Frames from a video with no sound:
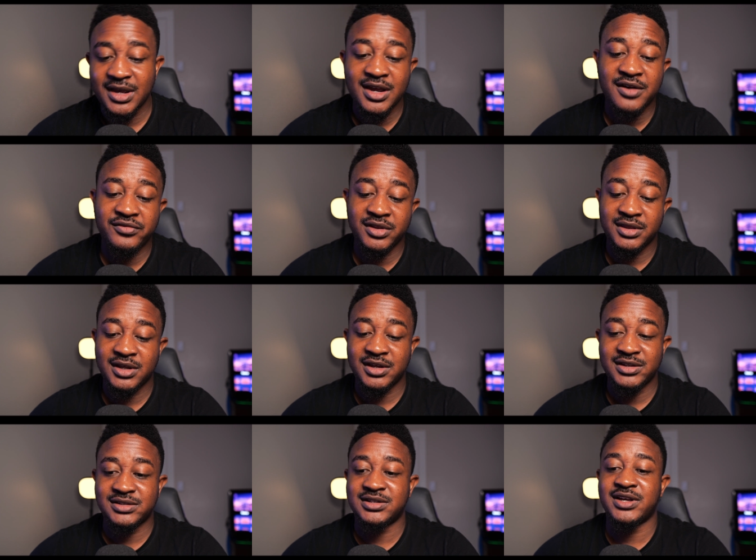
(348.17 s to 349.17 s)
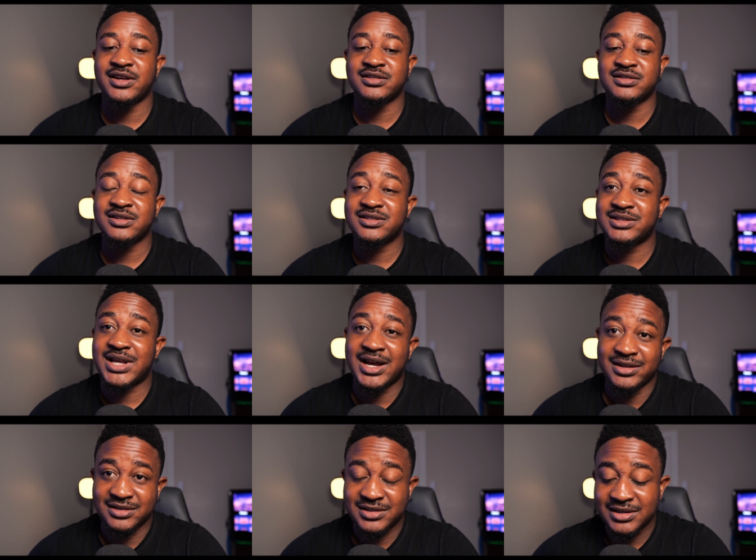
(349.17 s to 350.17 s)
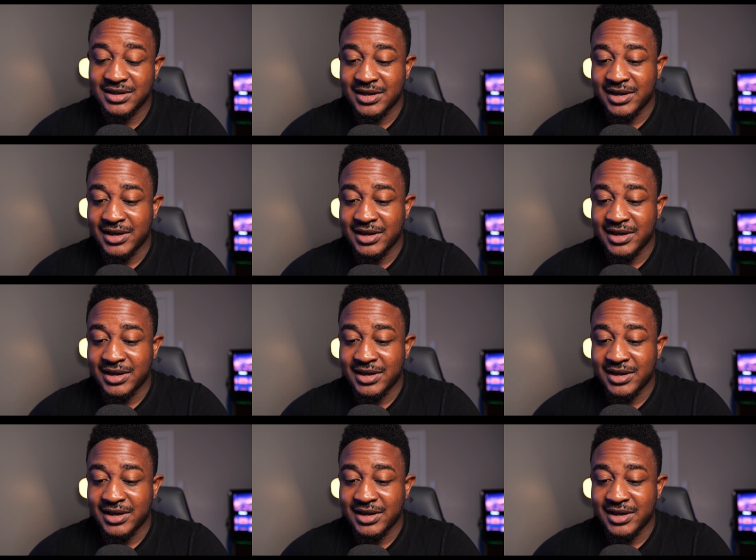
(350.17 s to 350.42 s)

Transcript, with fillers: everything he says stands.